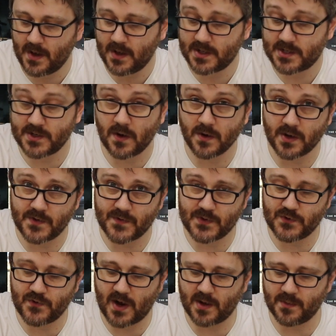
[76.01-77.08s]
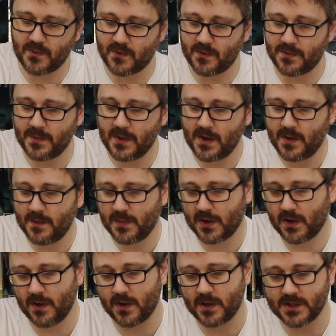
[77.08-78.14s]
It's not good for the Dragonborn,
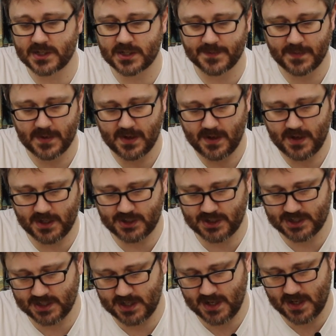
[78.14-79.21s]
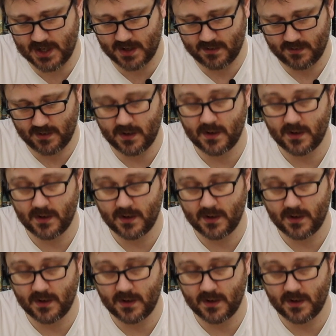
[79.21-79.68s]
because, as you can see here,